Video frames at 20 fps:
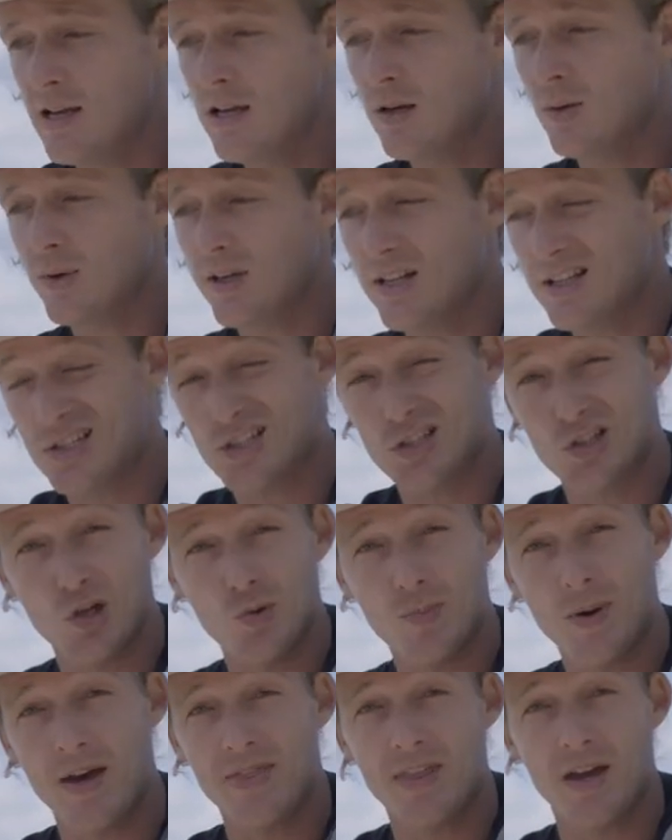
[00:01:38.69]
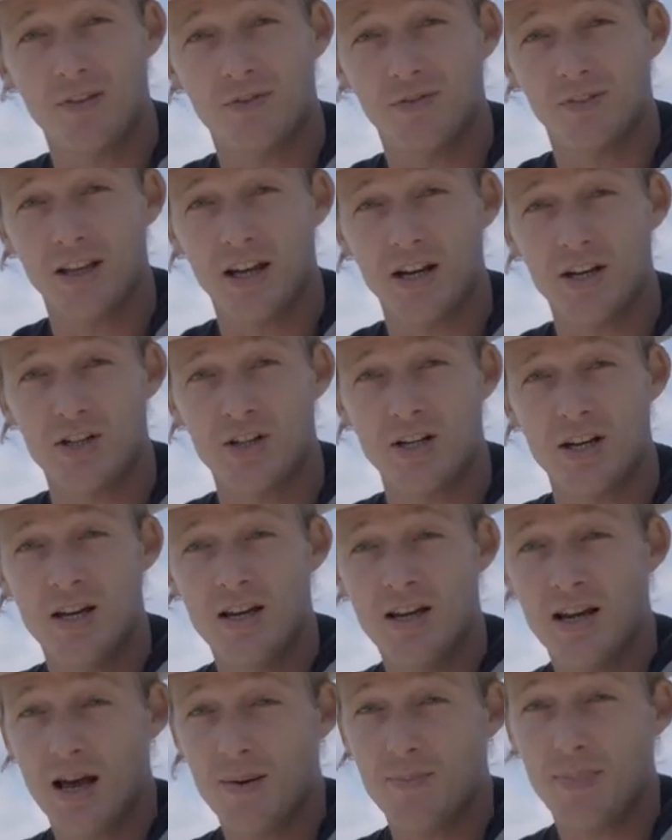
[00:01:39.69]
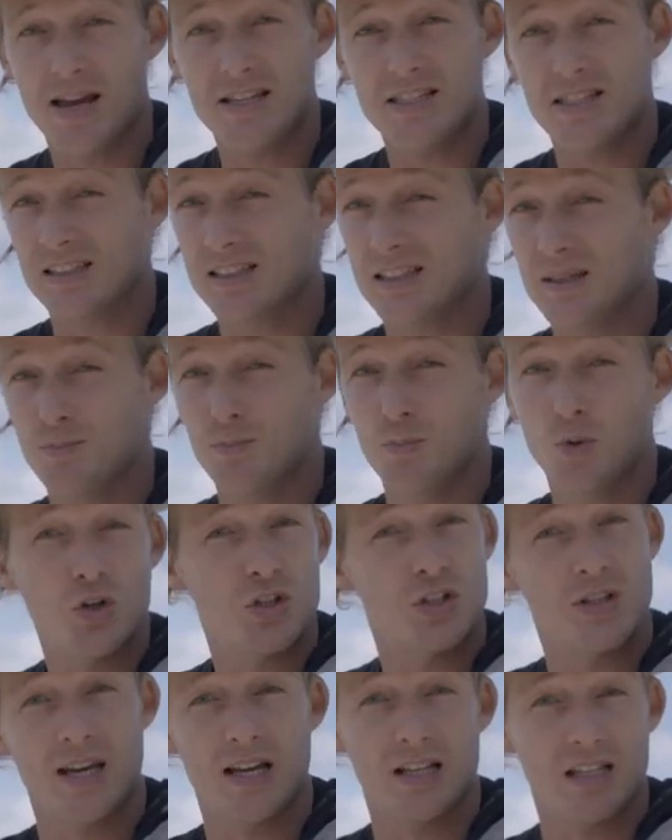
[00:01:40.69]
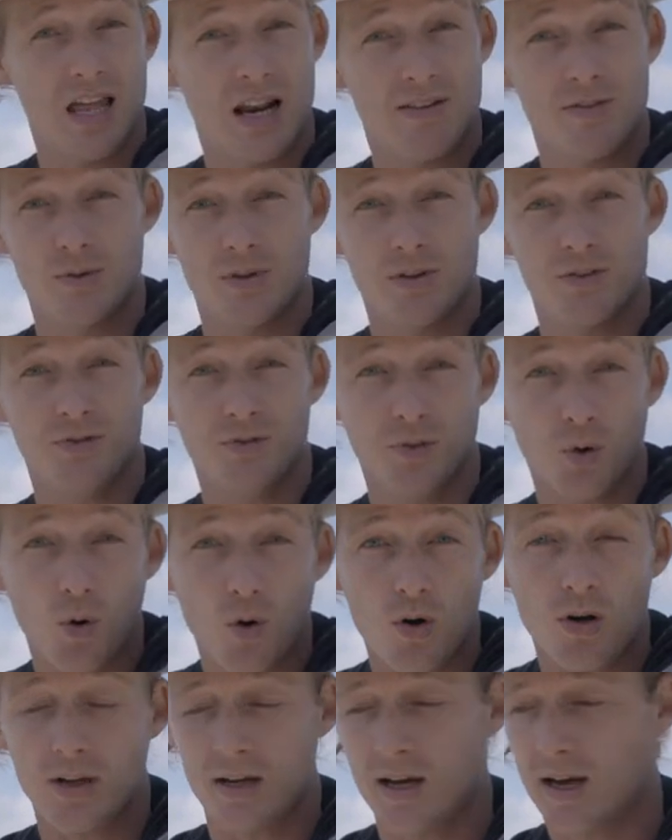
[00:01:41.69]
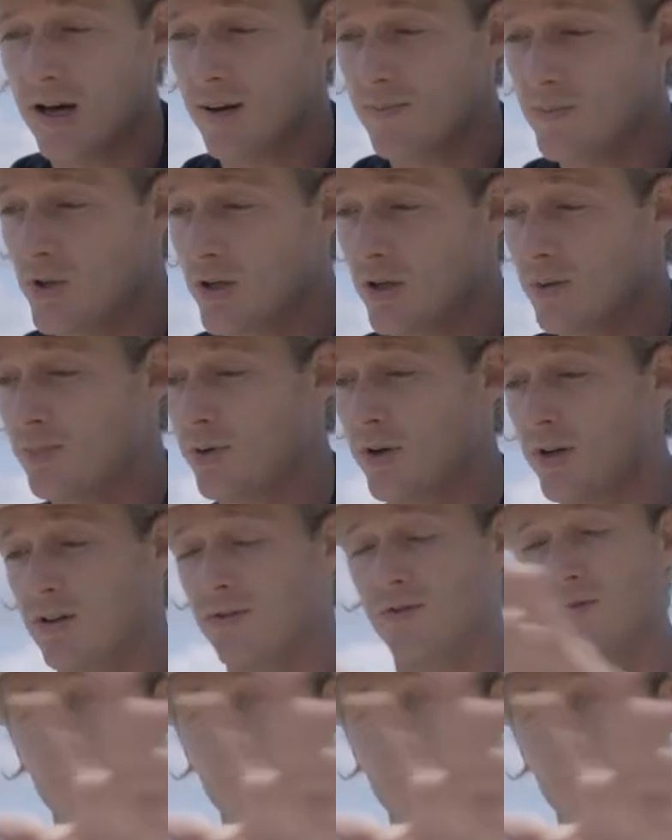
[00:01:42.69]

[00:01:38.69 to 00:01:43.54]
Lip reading: We're gonna scoop out that flesh and basically mush the hell out of it with a fork. You can put it in a